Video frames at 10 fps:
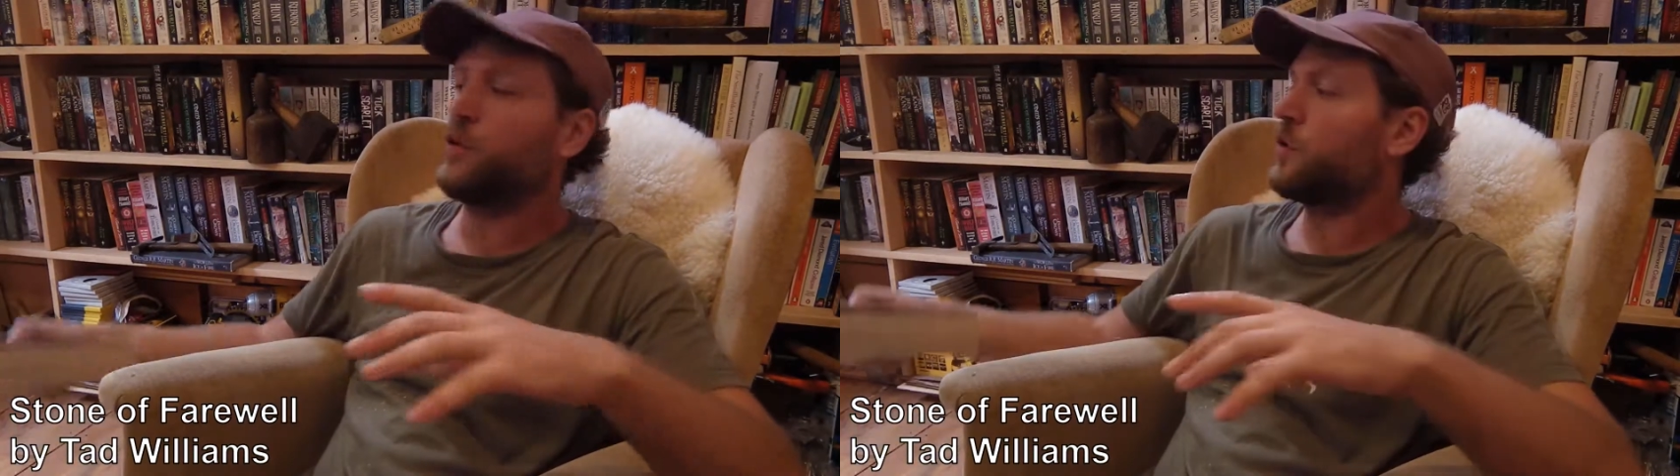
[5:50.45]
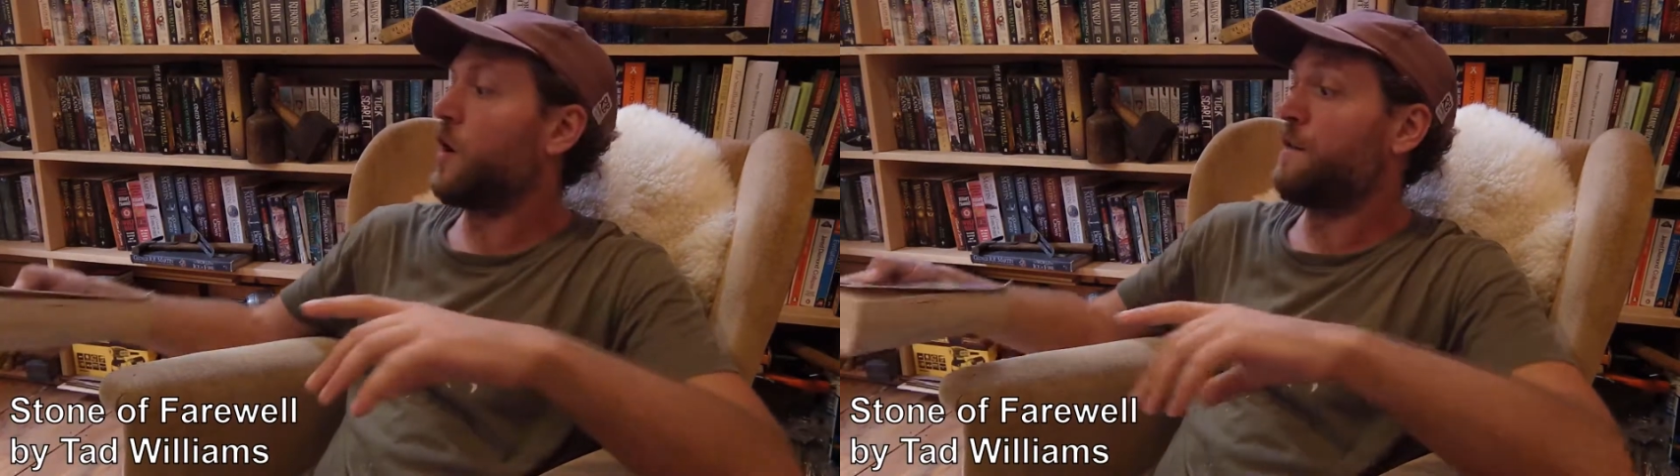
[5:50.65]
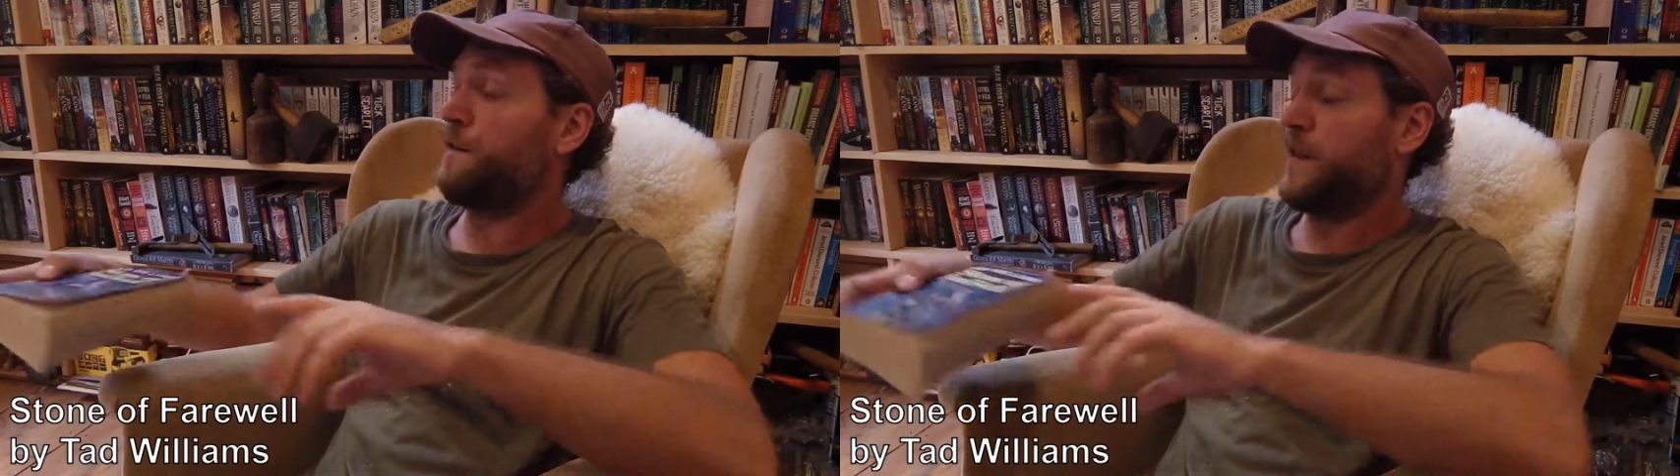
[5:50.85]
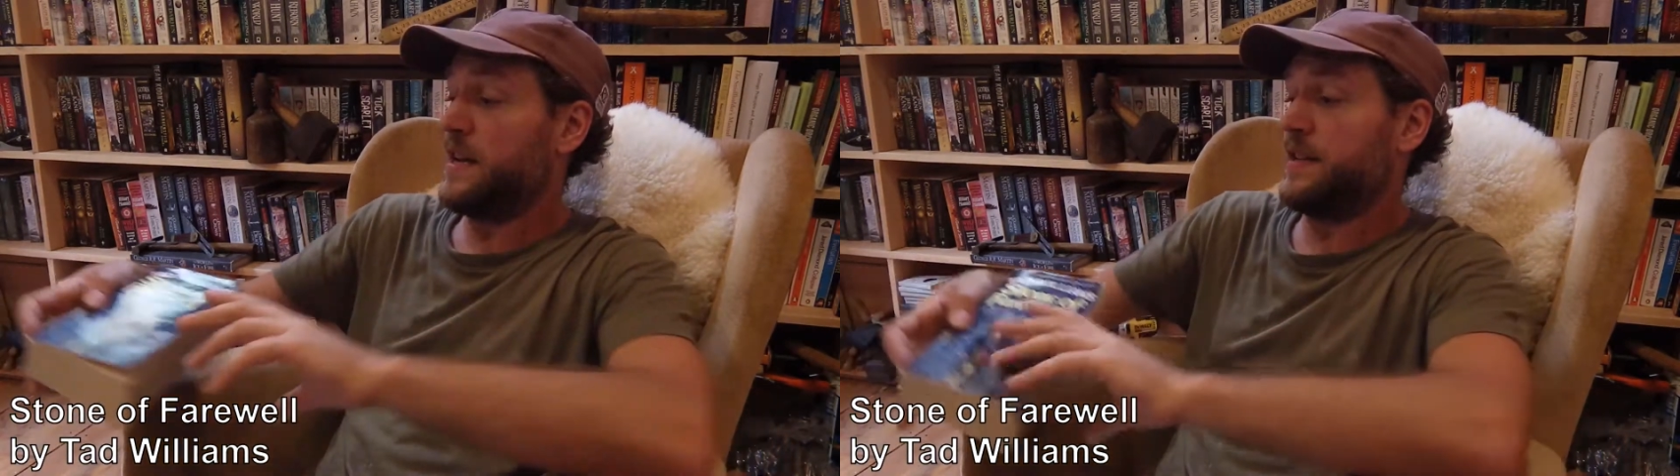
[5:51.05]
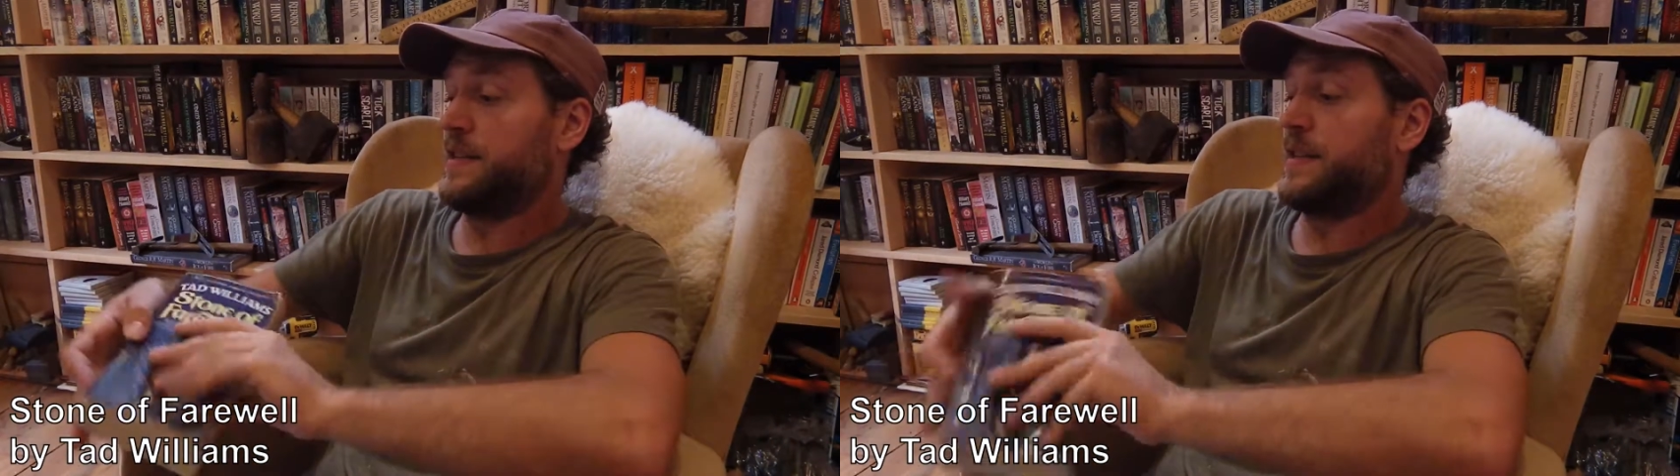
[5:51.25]
book that I
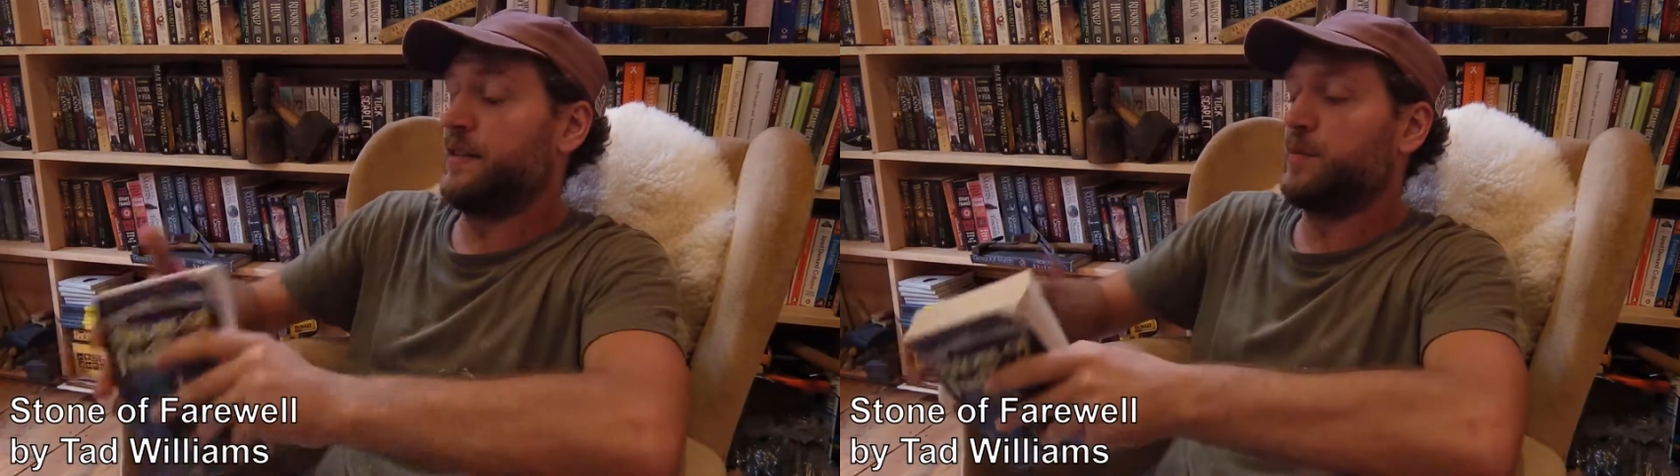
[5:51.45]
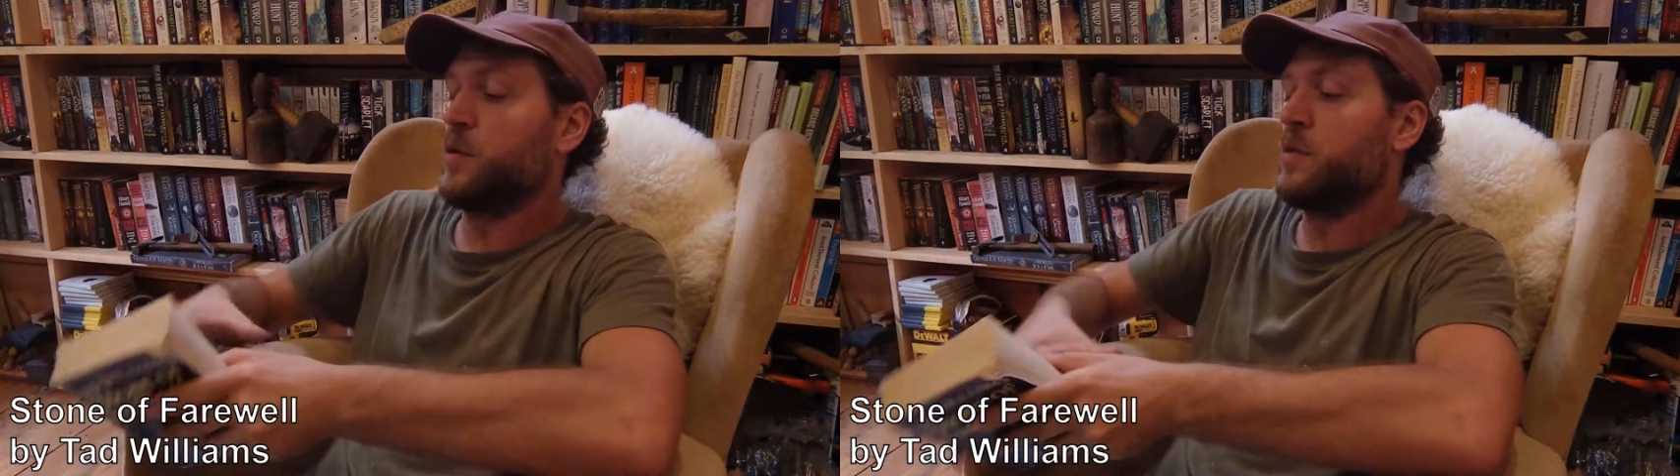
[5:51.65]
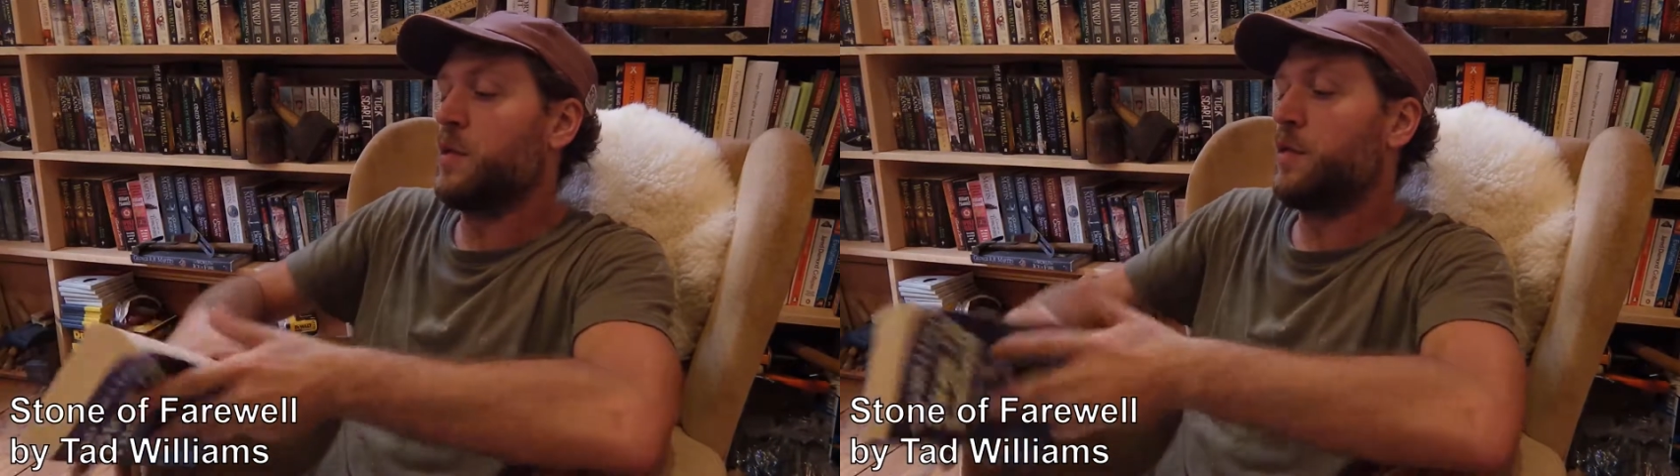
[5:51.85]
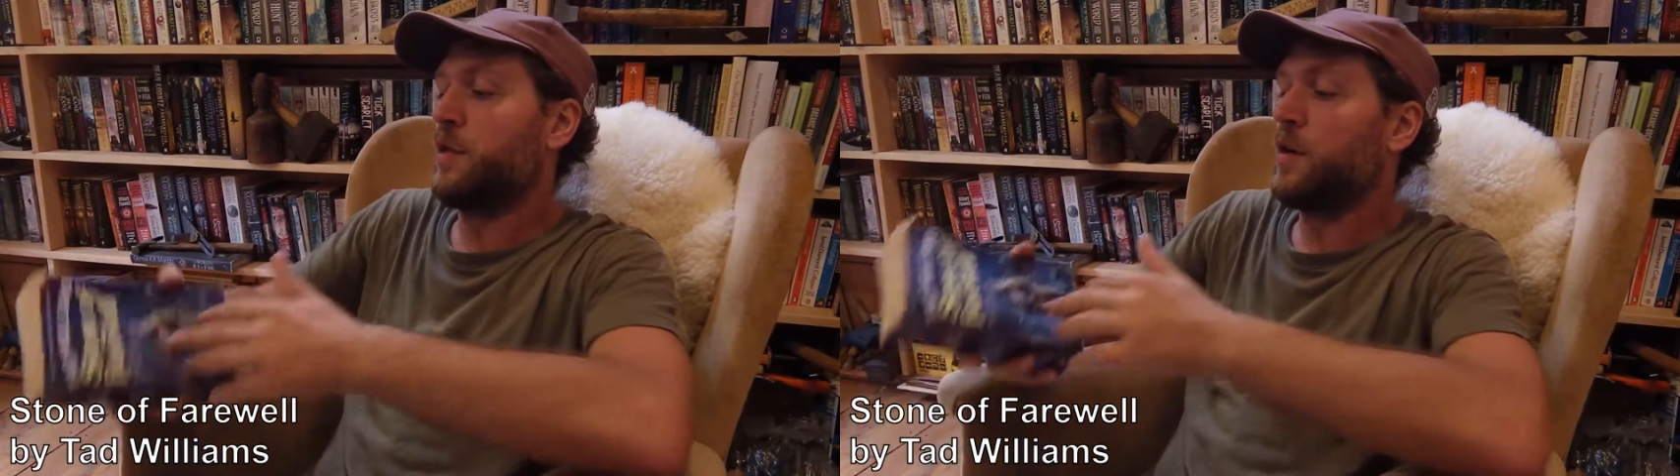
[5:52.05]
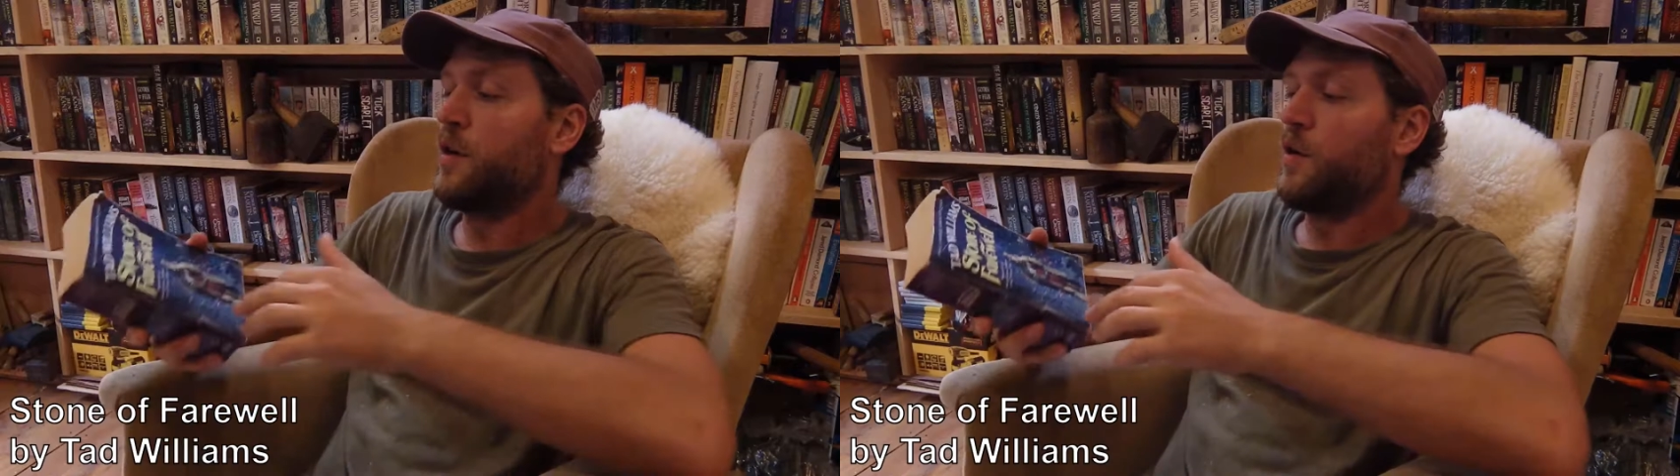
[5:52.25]
finished this month